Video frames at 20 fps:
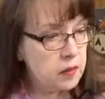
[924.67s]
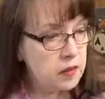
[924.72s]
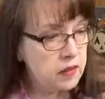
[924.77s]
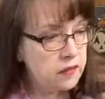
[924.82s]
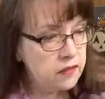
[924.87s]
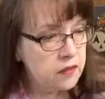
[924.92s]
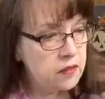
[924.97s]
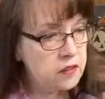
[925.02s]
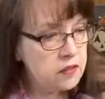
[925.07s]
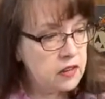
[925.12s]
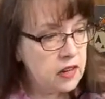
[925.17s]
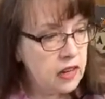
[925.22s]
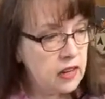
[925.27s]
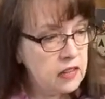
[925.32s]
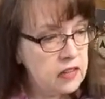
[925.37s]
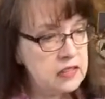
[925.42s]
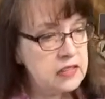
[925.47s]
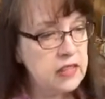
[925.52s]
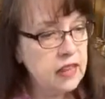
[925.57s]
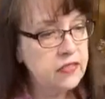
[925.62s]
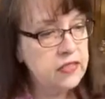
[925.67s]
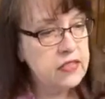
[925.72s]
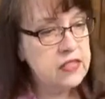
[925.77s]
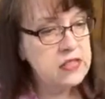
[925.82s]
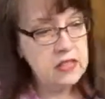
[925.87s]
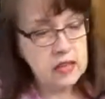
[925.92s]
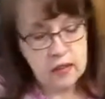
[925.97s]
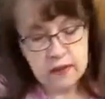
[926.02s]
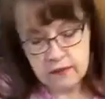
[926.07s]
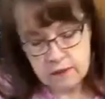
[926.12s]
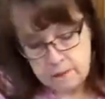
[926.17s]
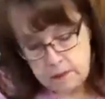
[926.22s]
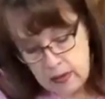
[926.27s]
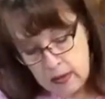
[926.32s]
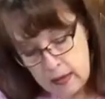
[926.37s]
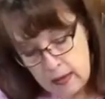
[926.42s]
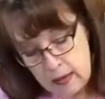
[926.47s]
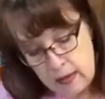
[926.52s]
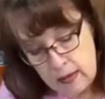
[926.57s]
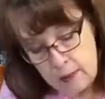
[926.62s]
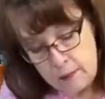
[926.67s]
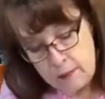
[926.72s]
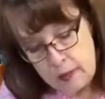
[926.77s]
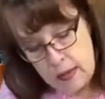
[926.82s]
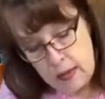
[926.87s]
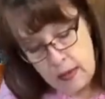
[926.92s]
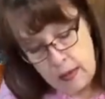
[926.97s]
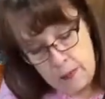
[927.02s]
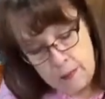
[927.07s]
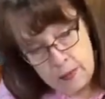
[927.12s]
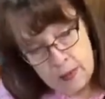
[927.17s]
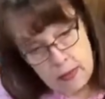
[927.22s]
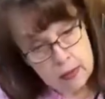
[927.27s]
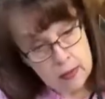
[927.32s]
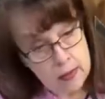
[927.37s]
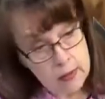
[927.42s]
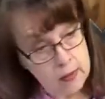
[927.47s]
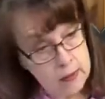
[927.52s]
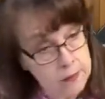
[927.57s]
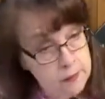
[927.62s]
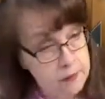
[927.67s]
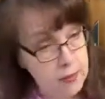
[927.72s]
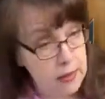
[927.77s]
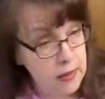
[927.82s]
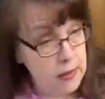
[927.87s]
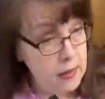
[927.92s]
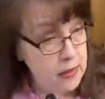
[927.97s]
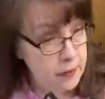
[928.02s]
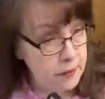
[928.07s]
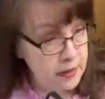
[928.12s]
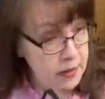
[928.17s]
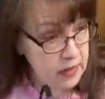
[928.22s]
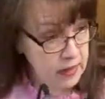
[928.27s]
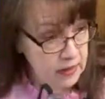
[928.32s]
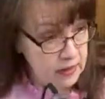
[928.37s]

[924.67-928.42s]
a few nails out the side. Yeah, maybe, maybe,